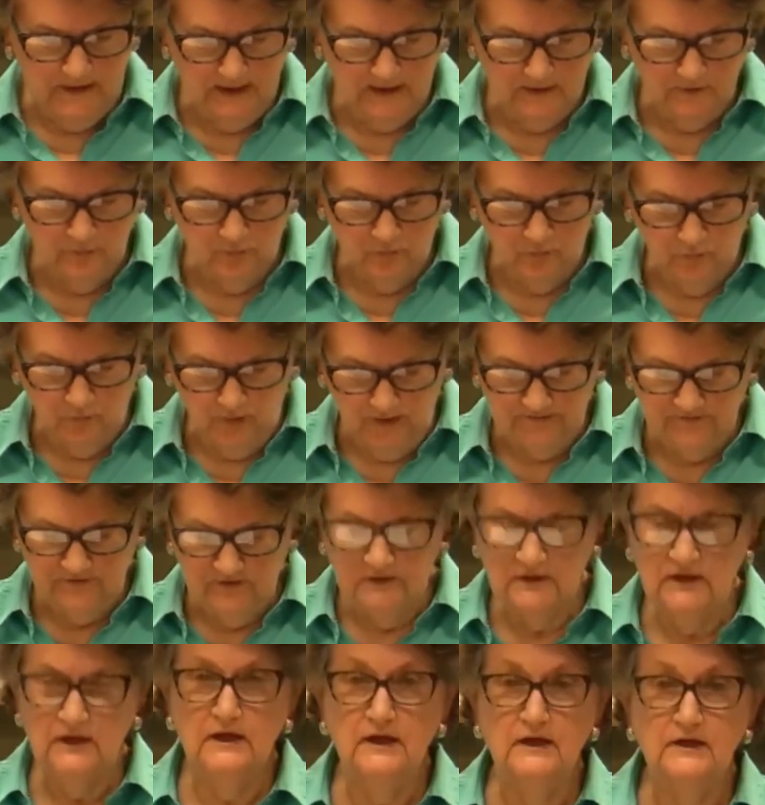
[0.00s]
had once
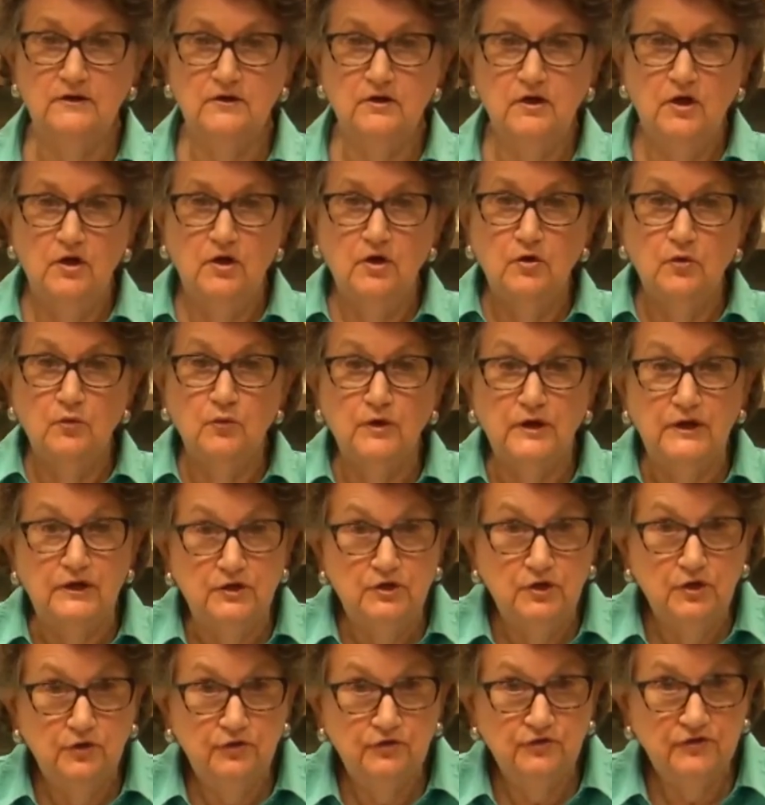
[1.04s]
again
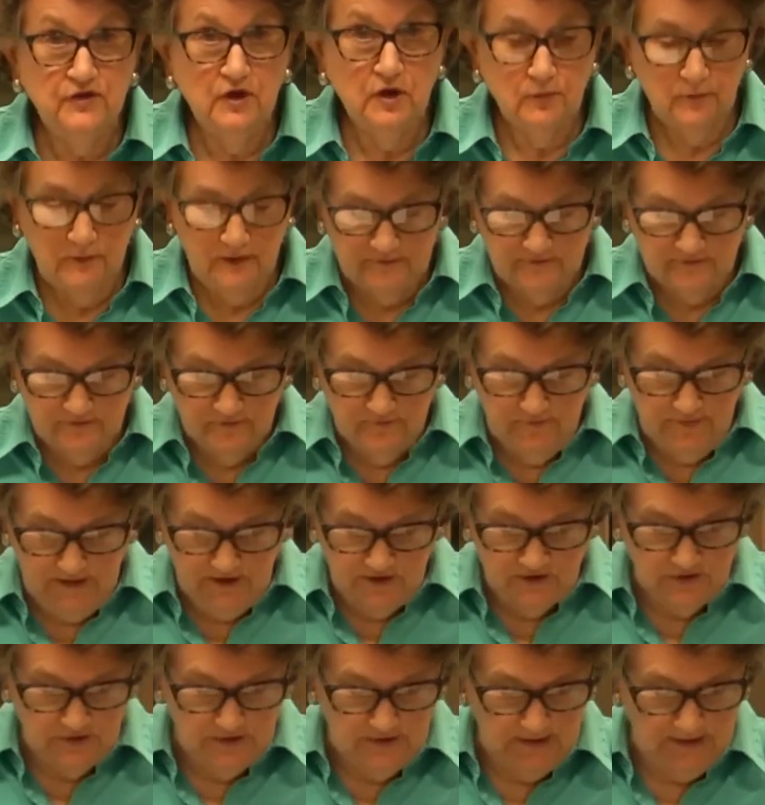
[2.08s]
reduced their
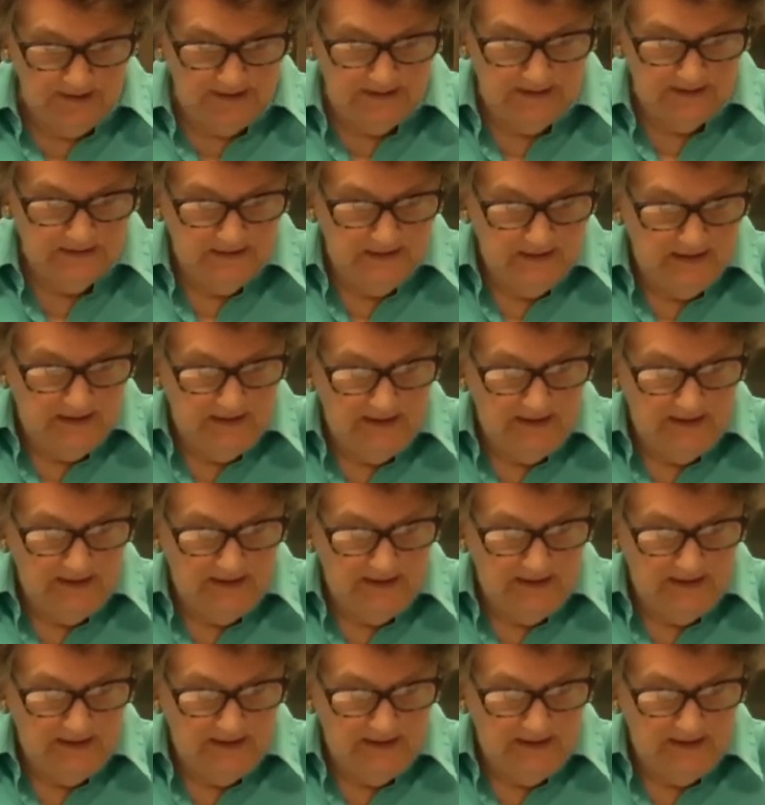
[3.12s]
reservation land